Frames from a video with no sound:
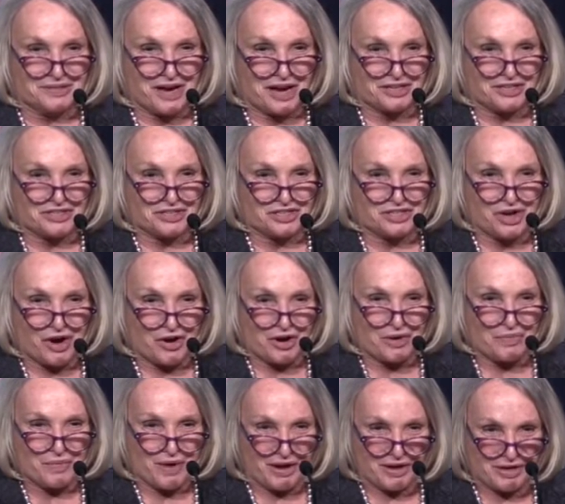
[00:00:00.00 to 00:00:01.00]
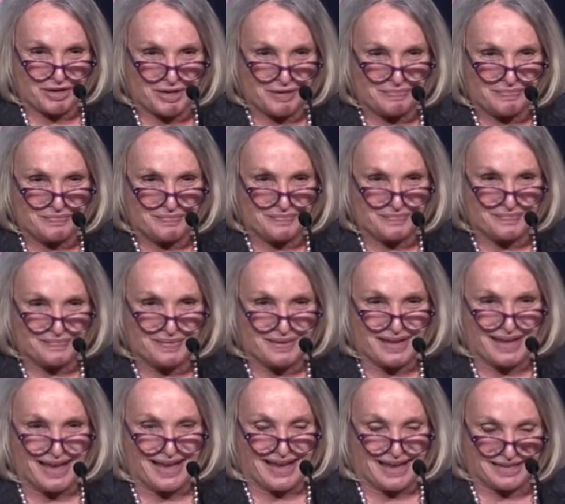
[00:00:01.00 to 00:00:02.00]
Dr. Zatari, welcome.
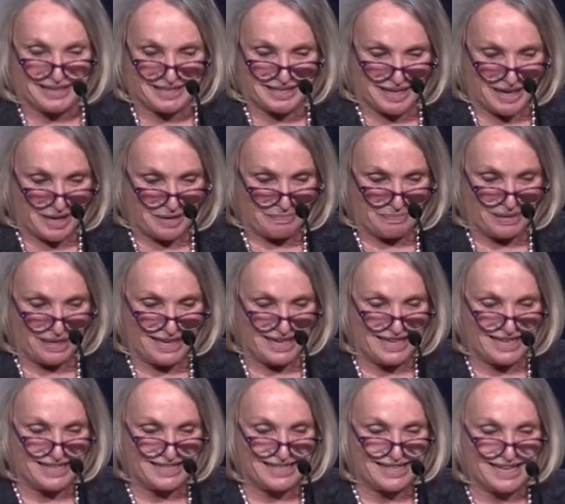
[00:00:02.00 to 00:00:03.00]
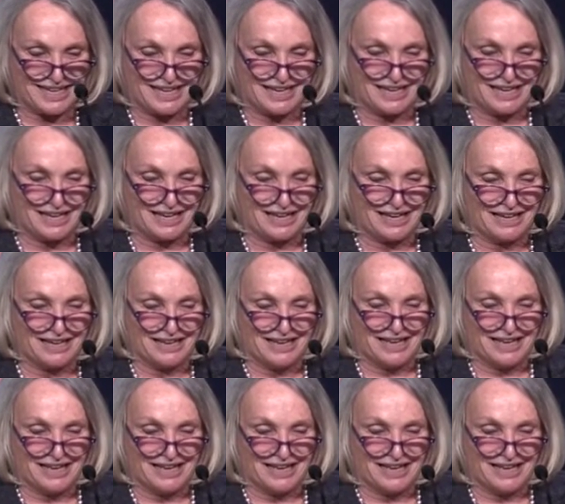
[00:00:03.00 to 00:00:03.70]
And uh, please, the uh,